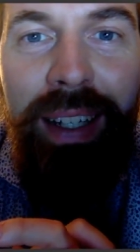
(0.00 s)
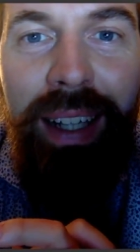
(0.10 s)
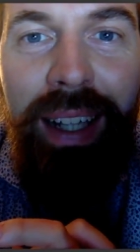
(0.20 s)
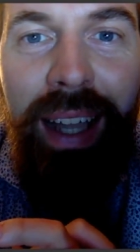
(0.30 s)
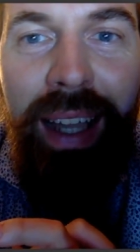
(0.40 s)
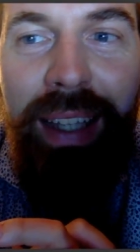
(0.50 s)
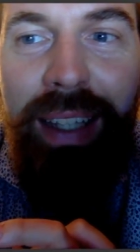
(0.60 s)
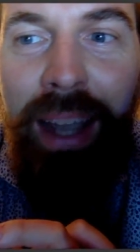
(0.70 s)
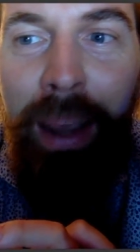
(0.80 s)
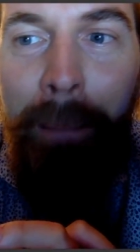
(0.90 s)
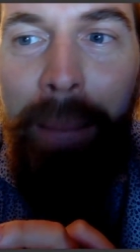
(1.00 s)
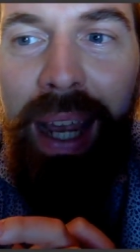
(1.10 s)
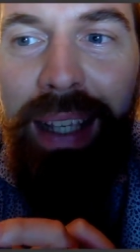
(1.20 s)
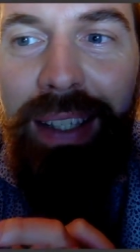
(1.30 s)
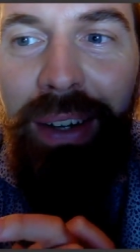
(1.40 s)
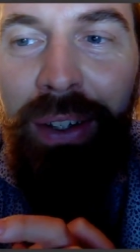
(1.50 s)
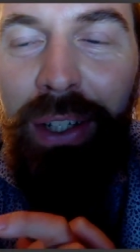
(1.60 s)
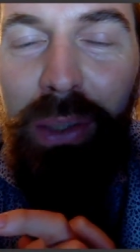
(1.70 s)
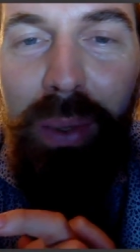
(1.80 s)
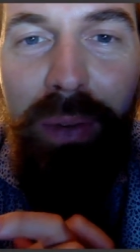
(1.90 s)
like a master on your
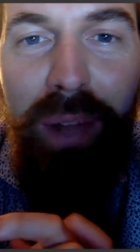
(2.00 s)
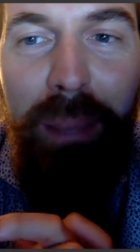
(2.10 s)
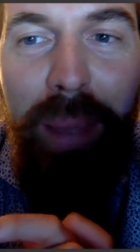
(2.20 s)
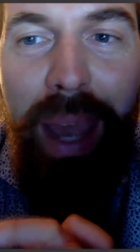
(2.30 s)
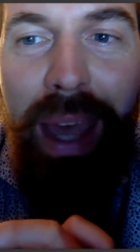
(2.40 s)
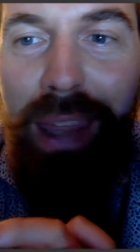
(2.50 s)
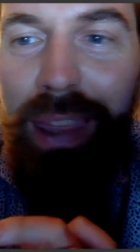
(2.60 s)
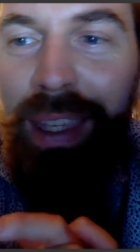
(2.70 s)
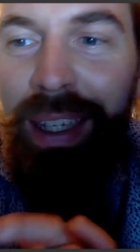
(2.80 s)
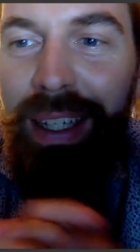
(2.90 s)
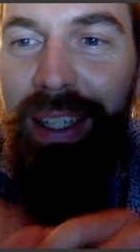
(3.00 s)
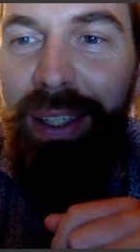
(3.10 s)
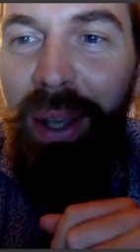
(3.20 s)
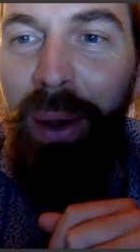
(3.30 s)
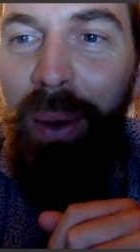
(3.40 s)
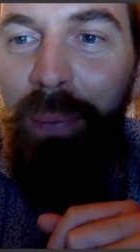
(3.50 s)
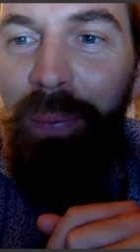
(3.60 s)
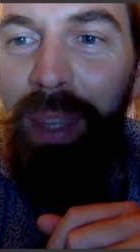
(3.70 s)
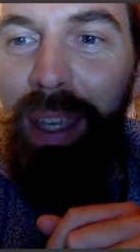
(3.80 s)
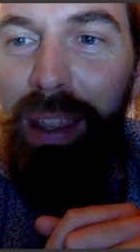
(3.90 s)
twin flame path. So
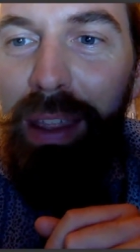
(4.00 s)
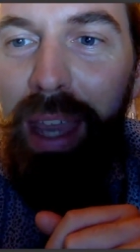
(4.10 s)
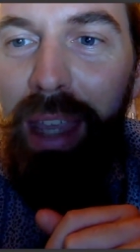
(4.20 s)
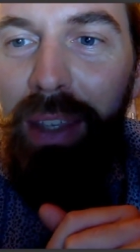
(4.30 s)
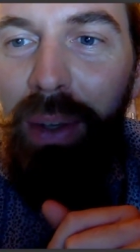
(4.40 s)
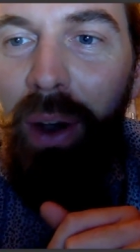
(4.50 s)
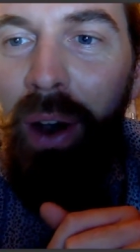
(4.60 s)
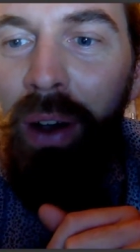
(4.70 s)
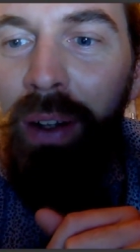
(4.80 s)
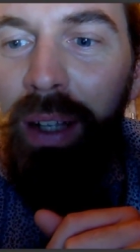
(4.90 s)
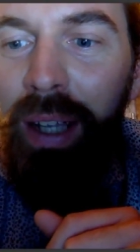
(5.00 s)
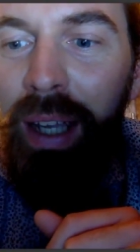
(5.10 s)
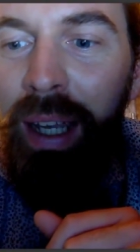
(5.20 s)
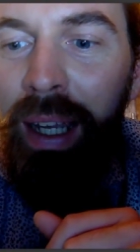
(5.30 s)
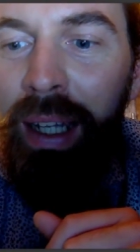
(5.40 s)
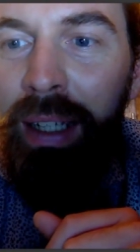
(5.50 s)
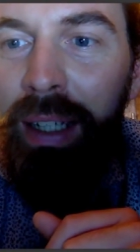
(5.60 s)
thank you all, and